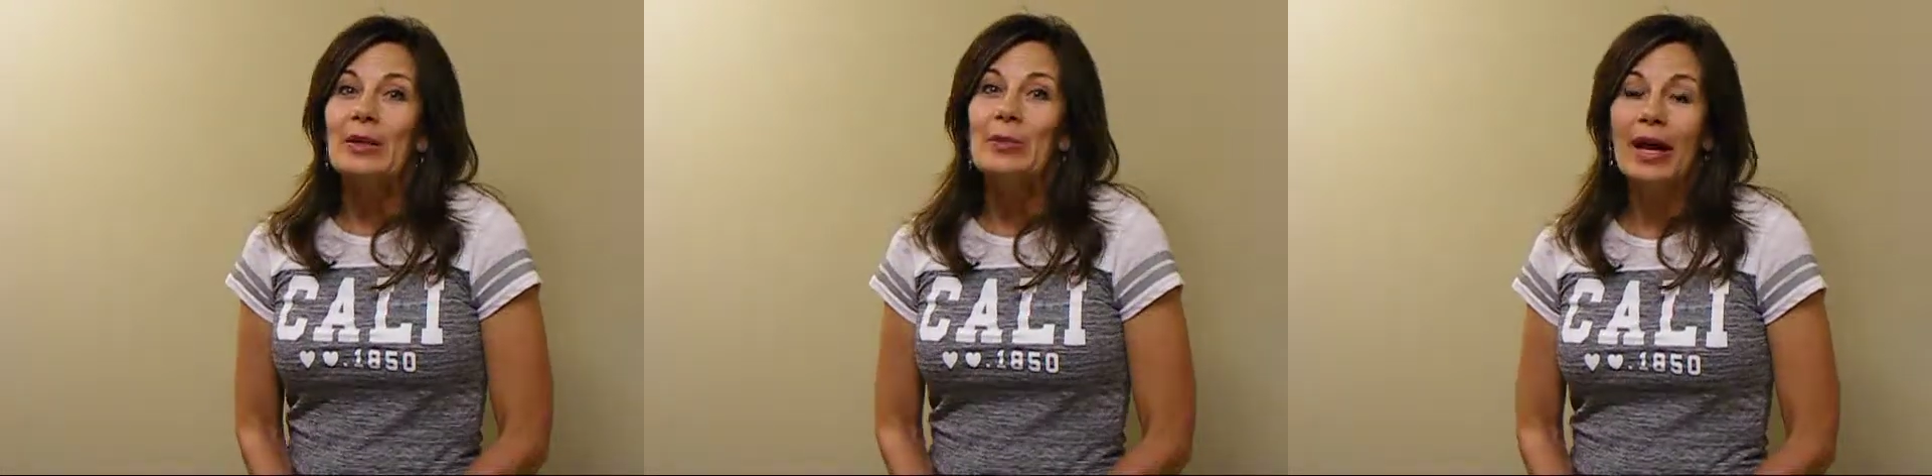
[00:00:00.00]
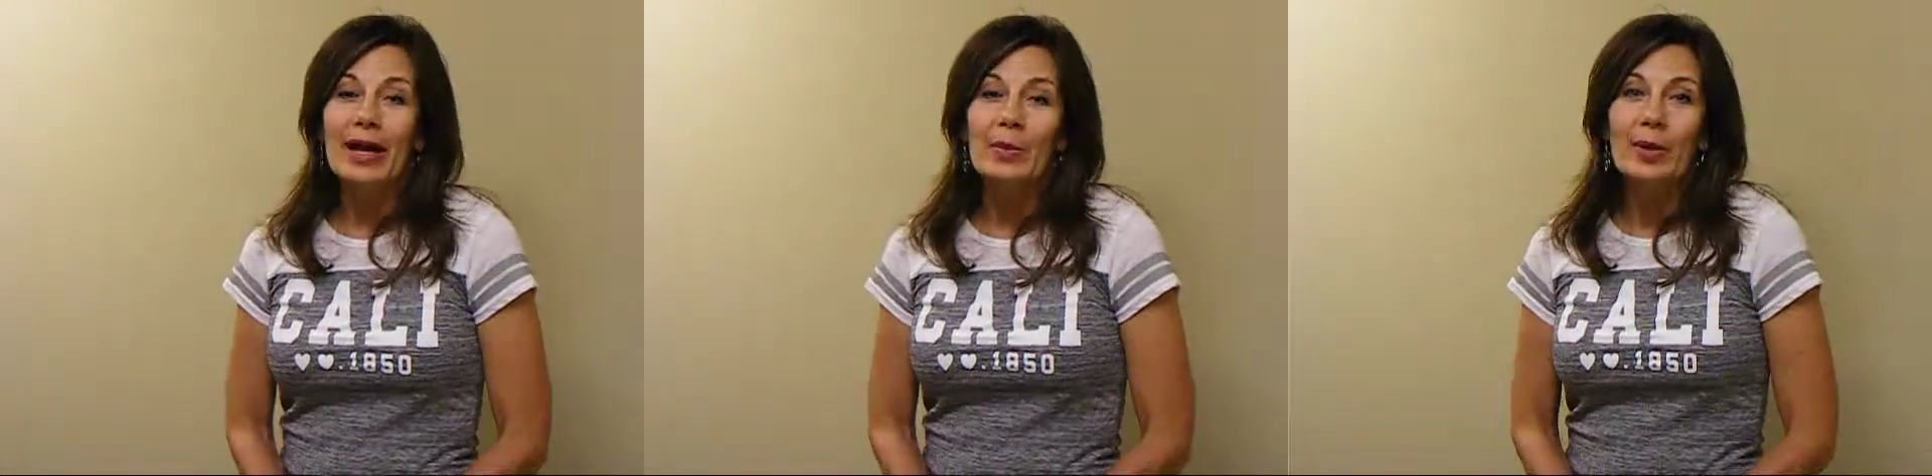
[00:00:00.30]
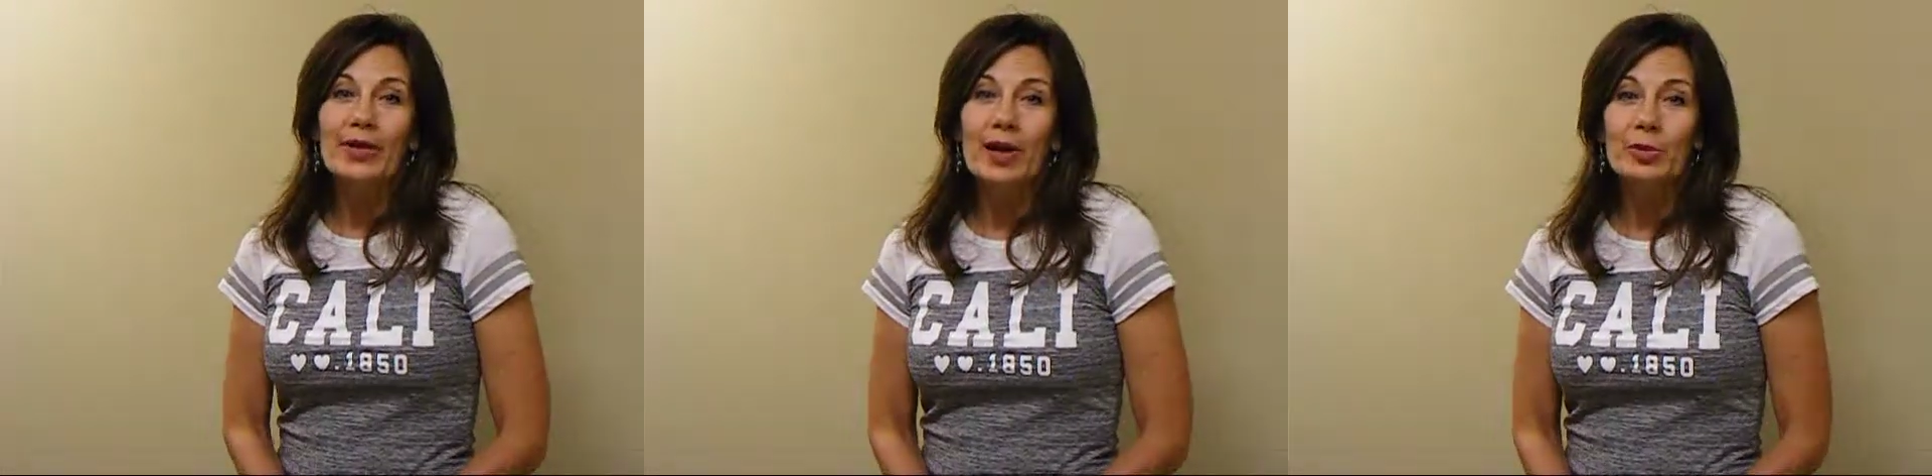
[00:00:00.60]
but
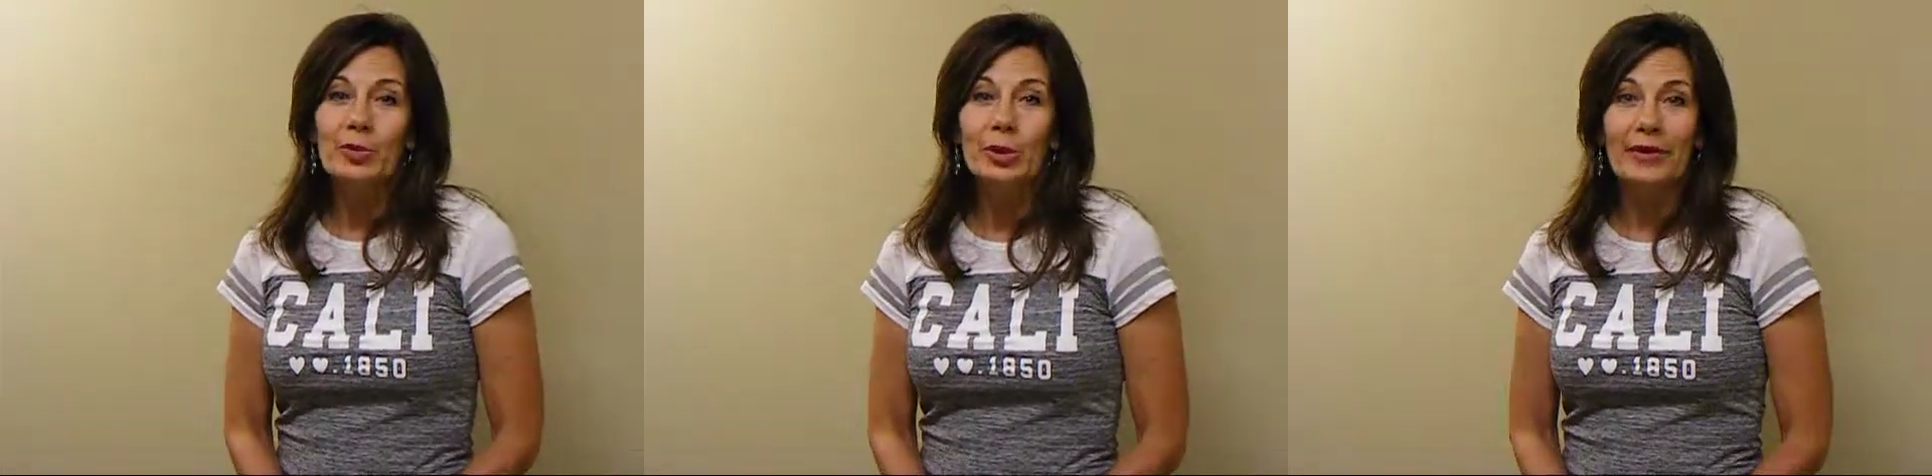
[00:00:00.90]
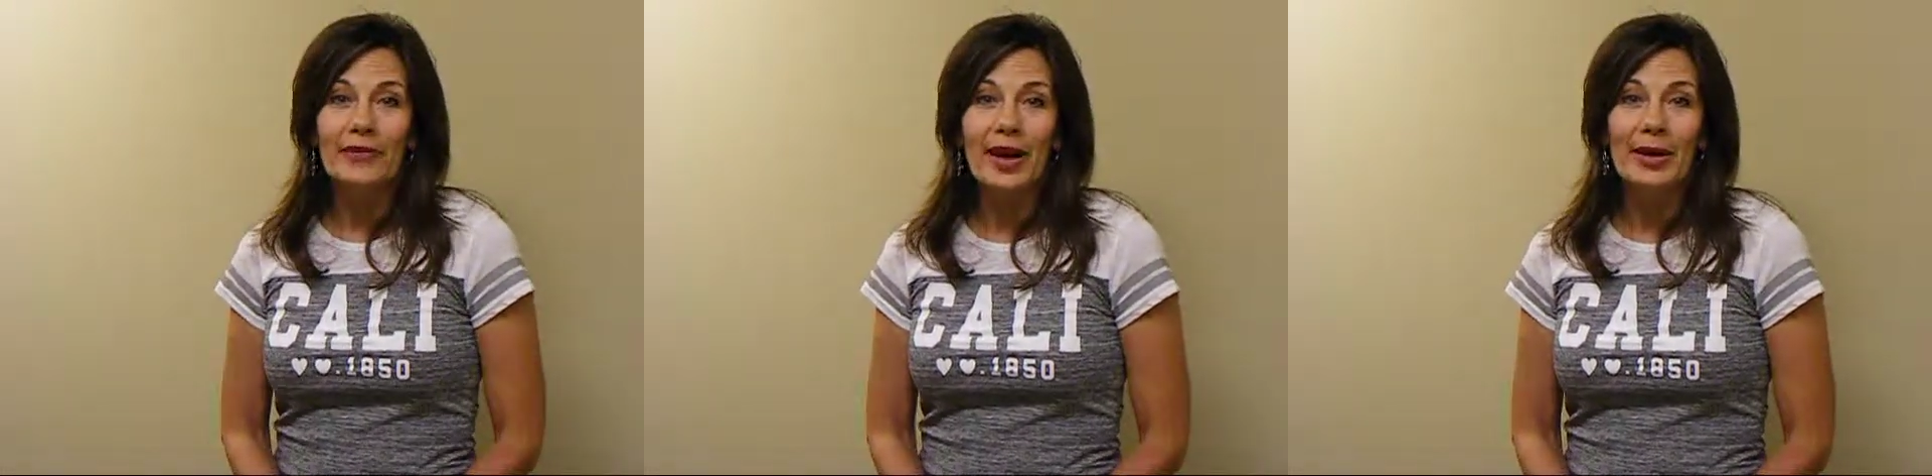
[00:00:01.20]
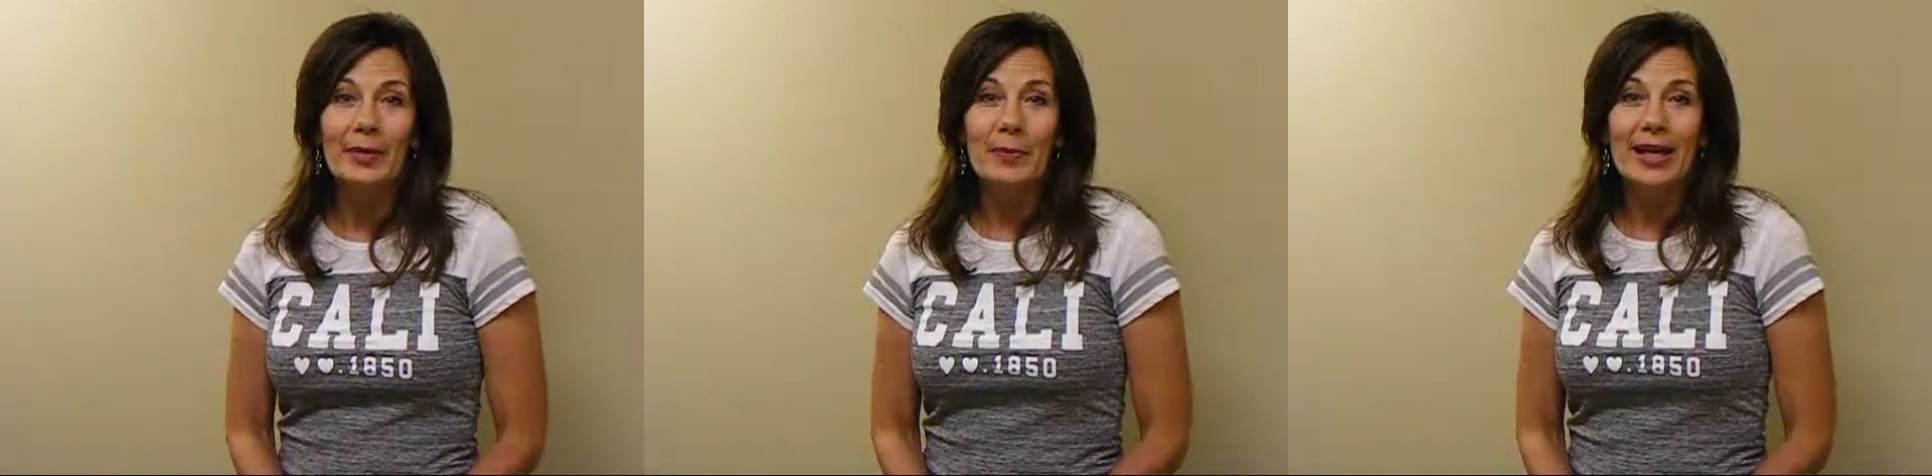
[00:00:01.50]
we thought it was really
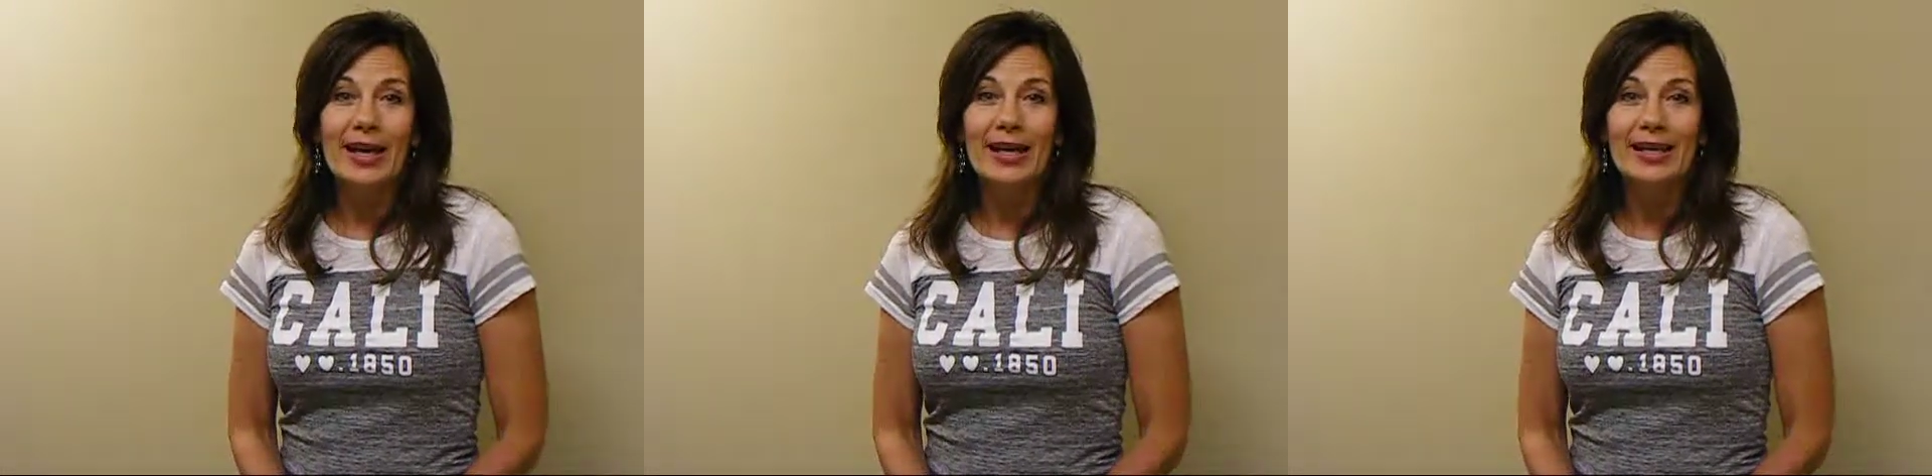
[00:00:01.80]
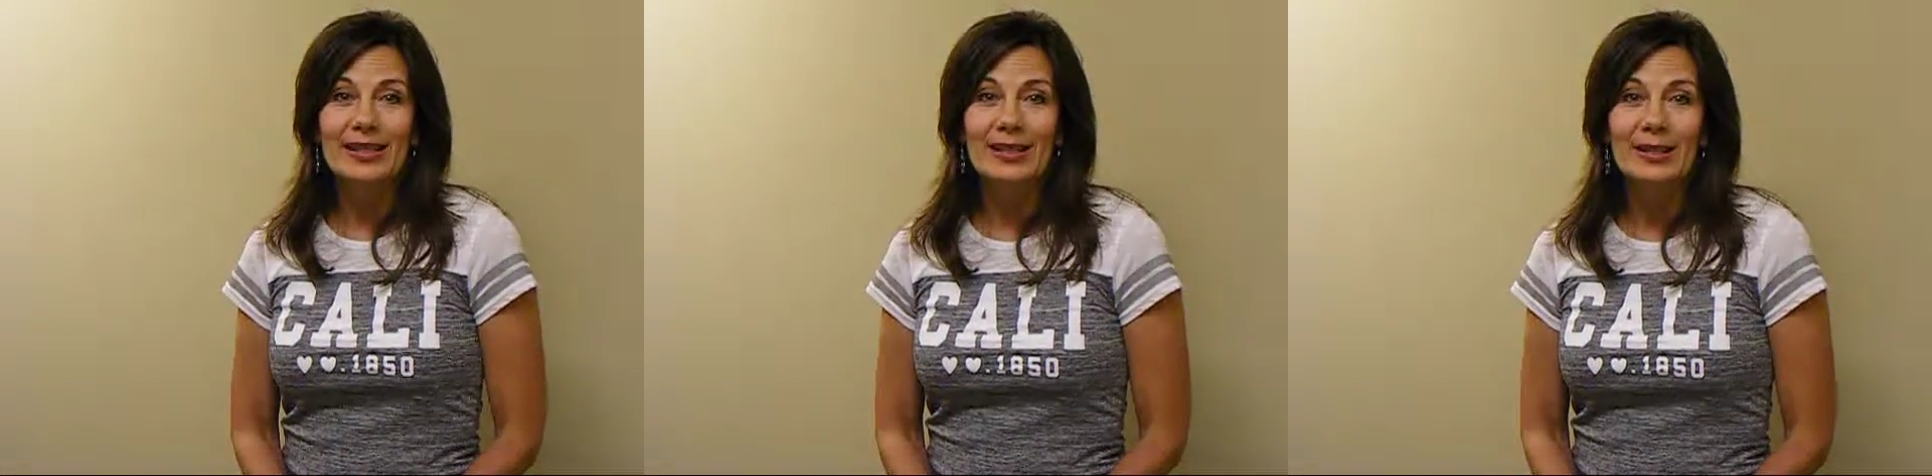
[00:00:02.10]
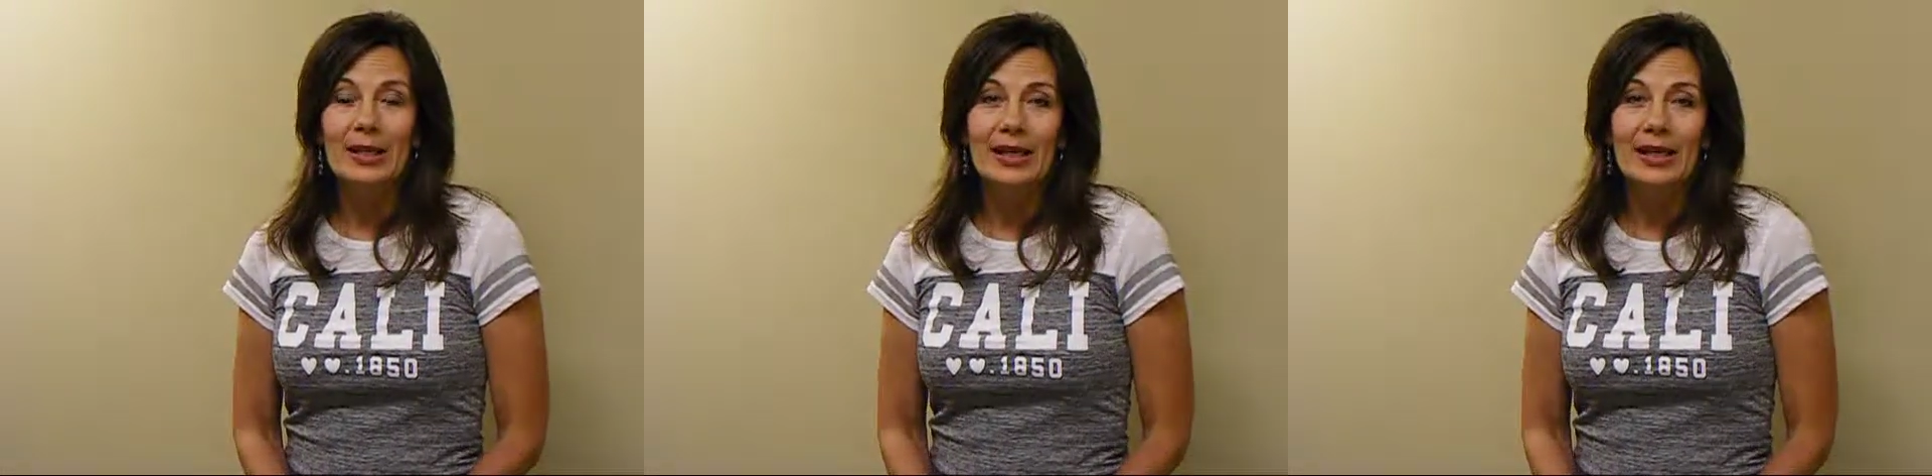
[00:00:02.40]
fun because